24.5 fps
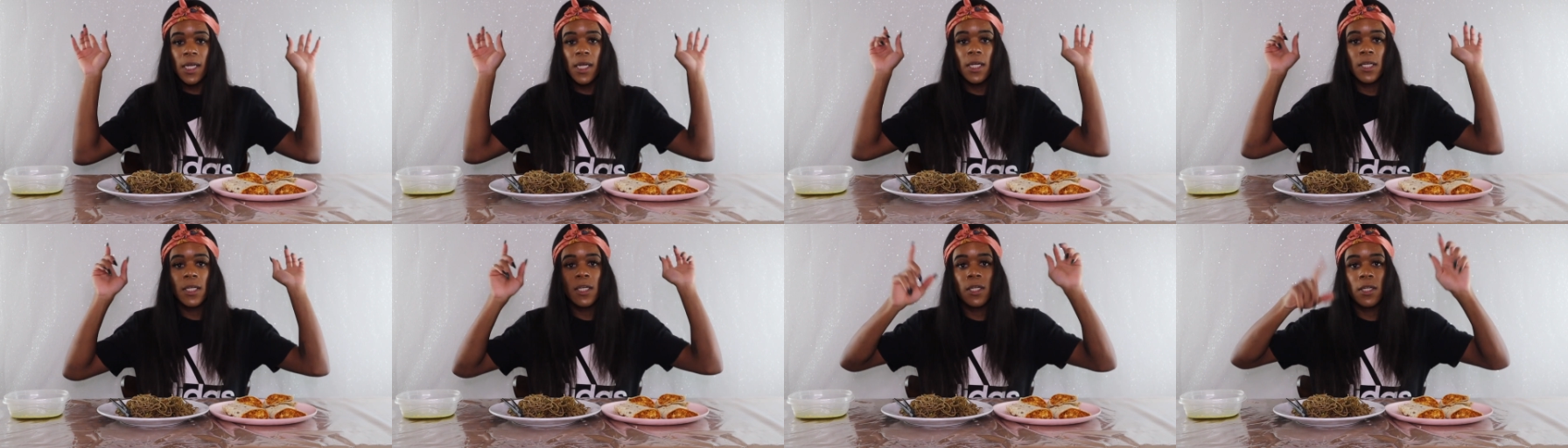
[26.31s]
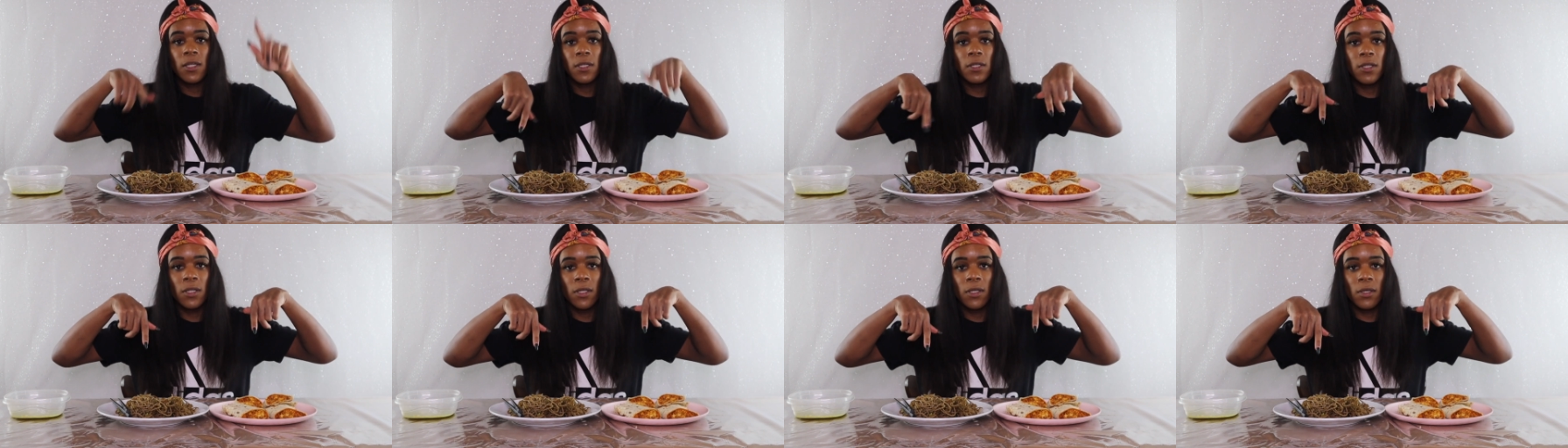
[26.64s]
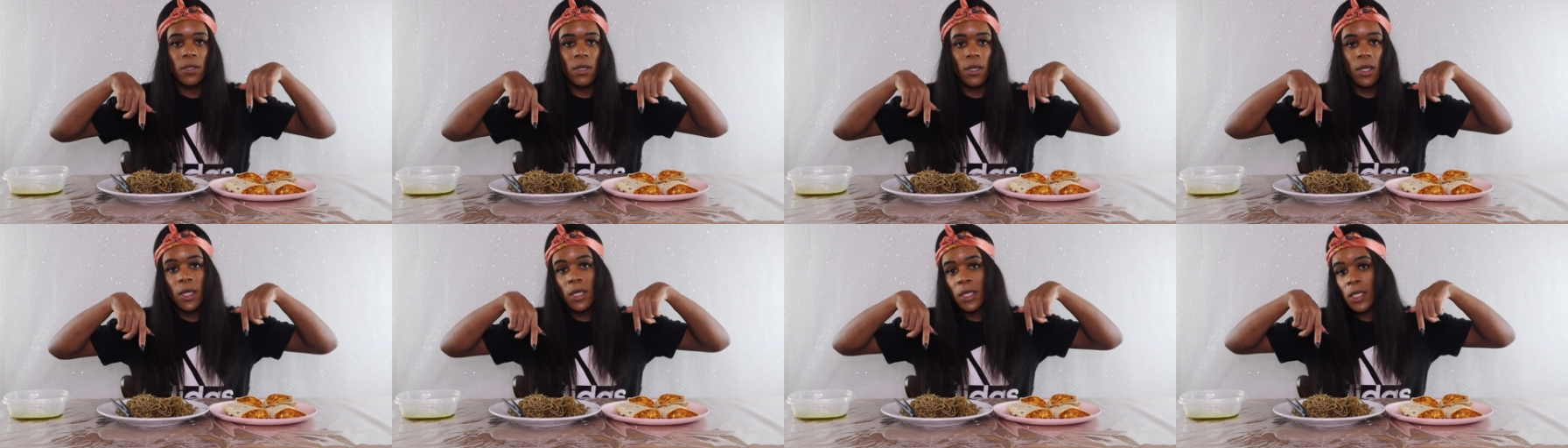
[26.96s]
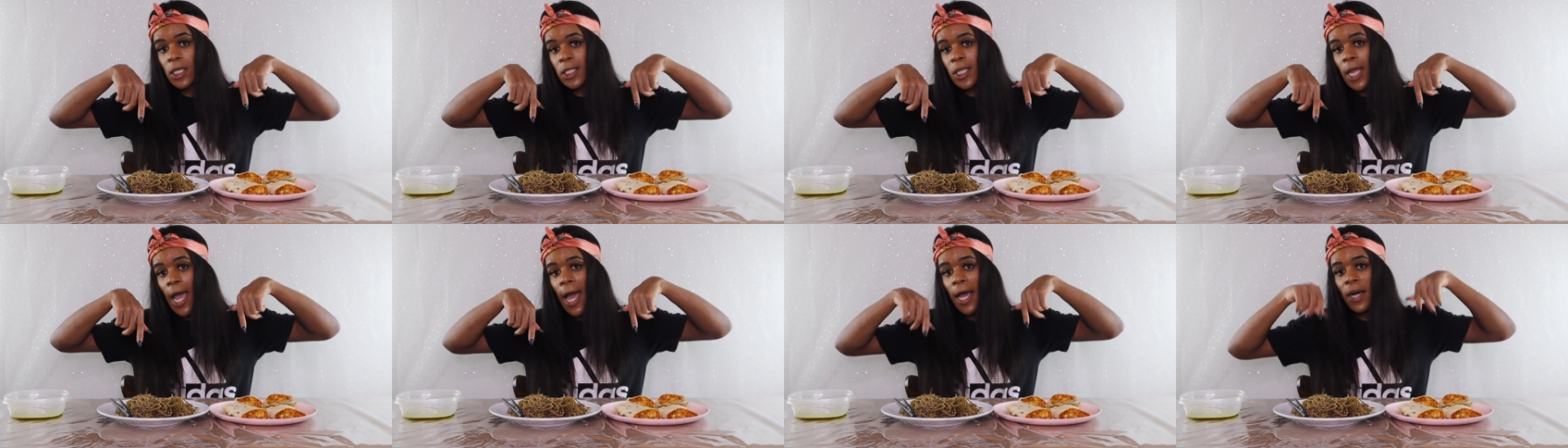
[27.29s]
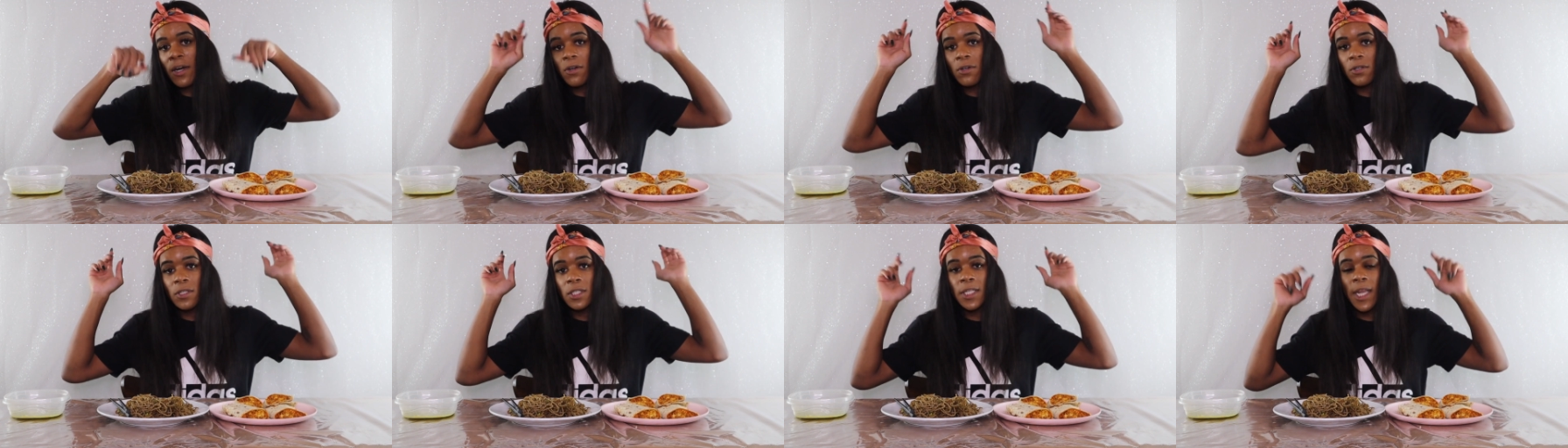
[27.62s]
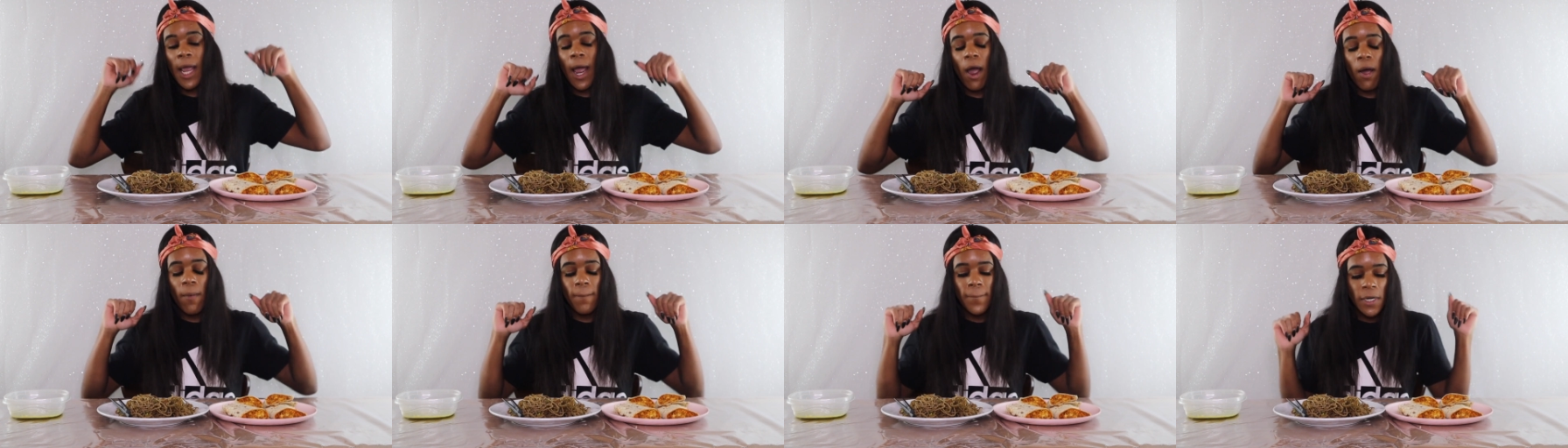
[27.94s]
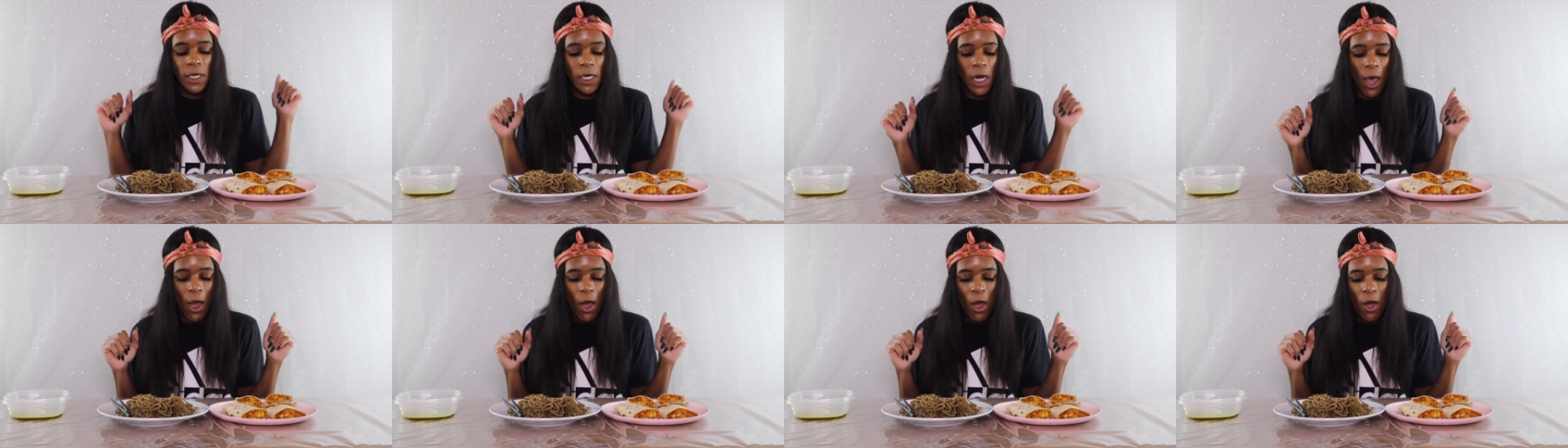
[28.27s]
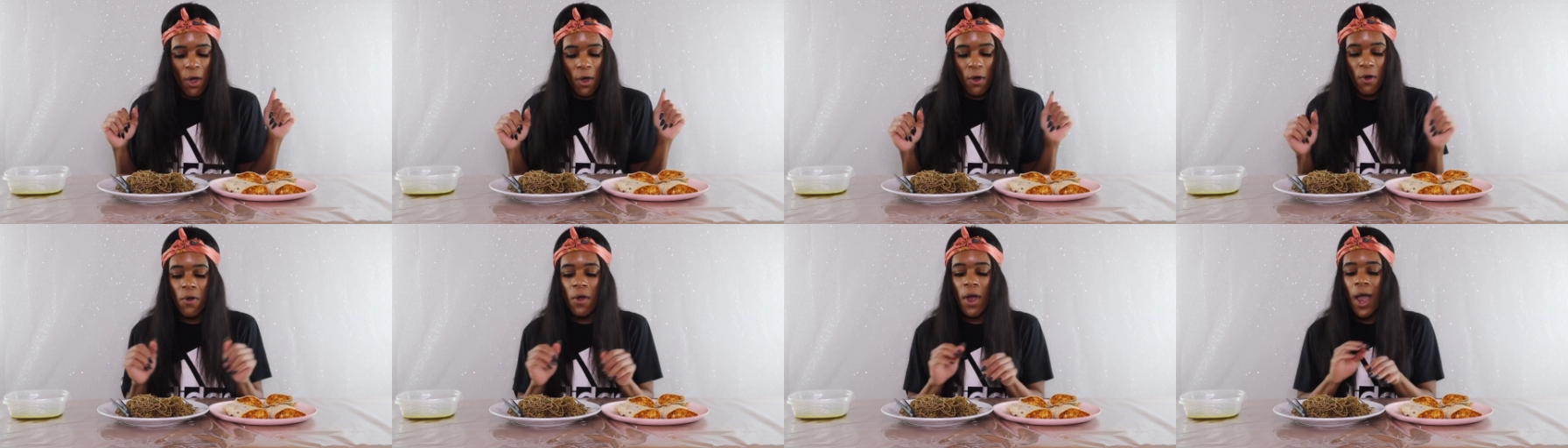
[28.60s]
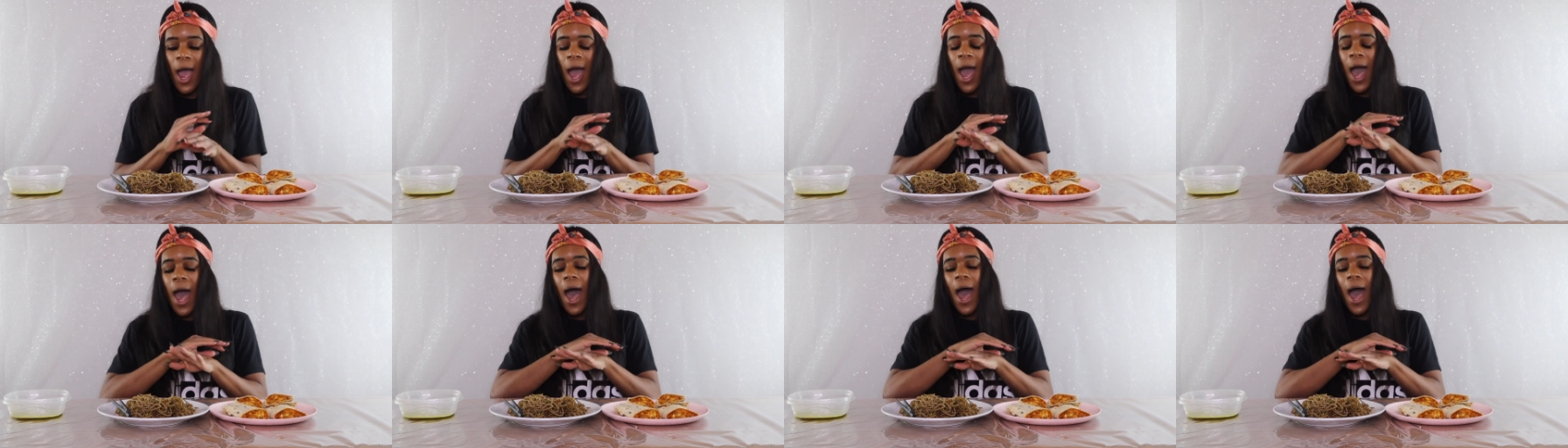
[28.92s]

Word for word: in the titles down below,